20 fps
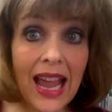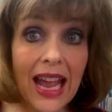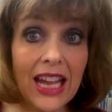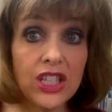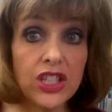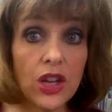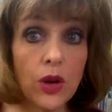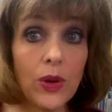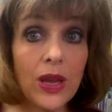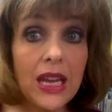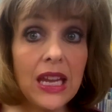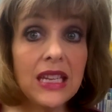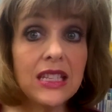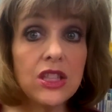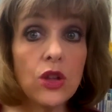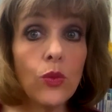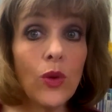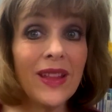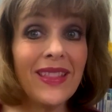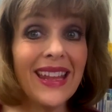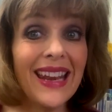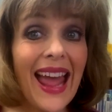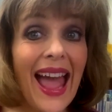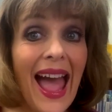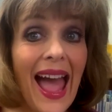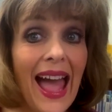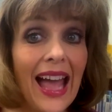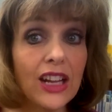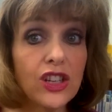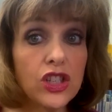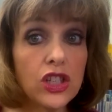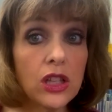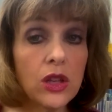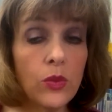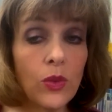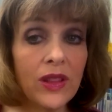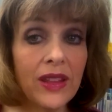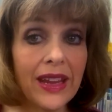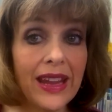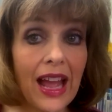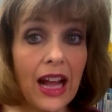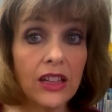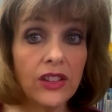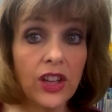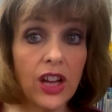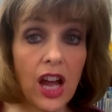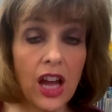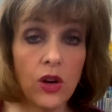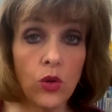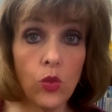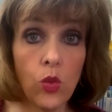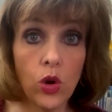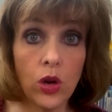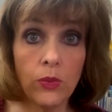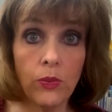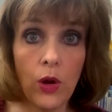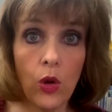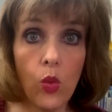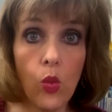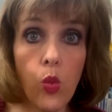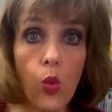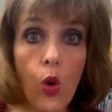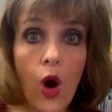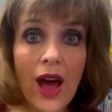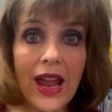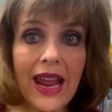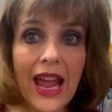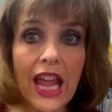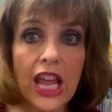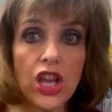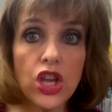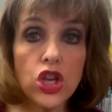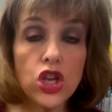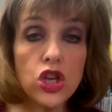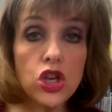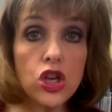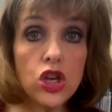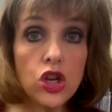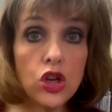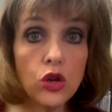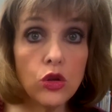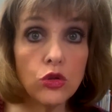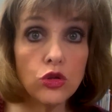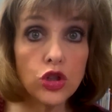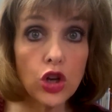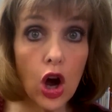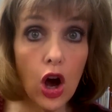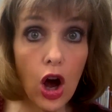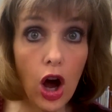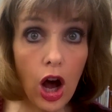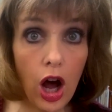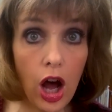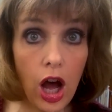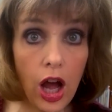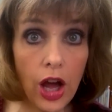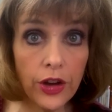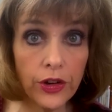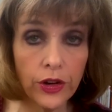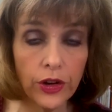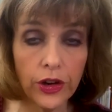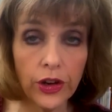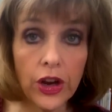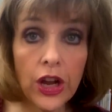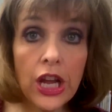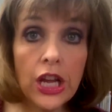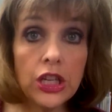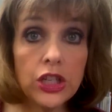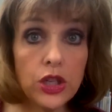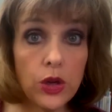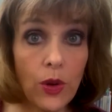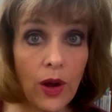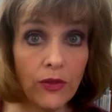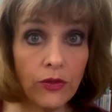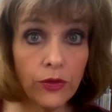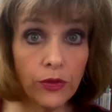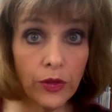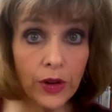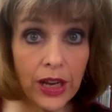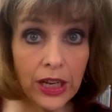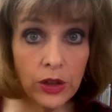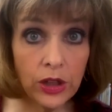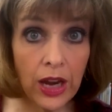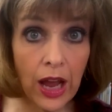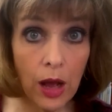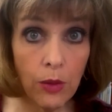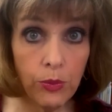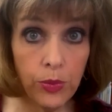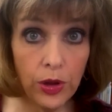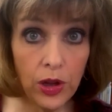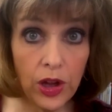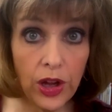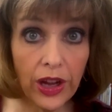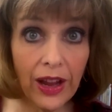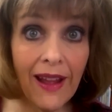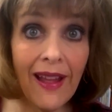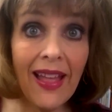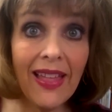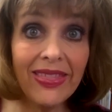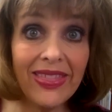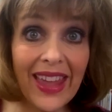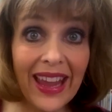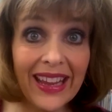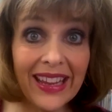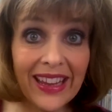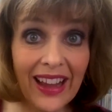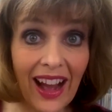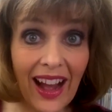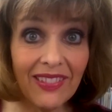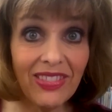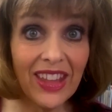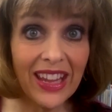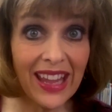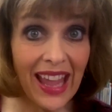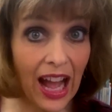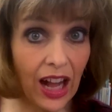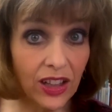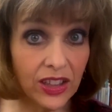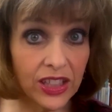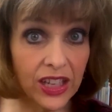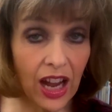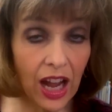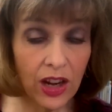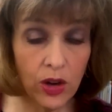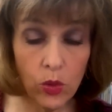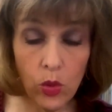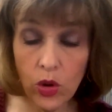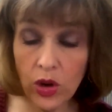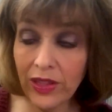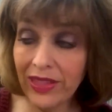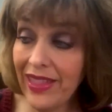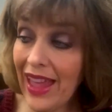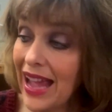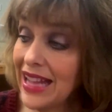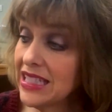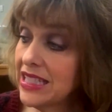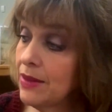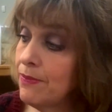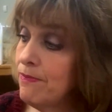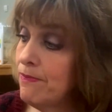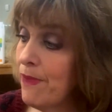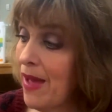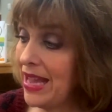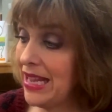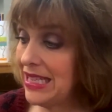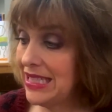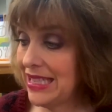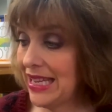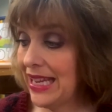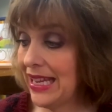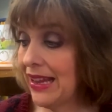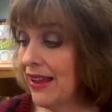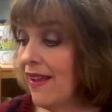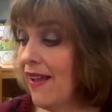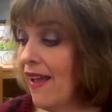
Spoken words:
And so he's the one that actually won the Caldecott Award. But what a huge honor to have written a book that got the Caldecott Award. That's amazing.